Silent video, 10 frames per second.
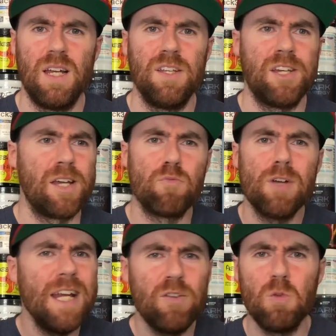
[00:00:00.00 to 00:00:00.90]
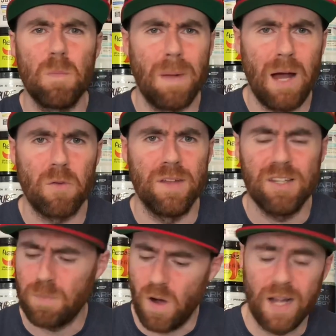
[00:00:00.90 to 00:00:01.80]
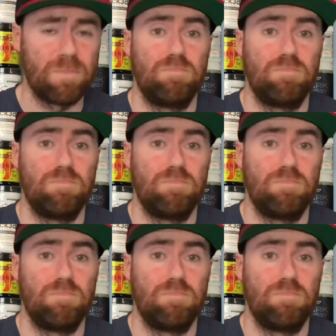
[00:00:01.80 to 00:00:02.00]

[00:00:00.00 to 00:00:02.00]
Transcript: you can read all about this, but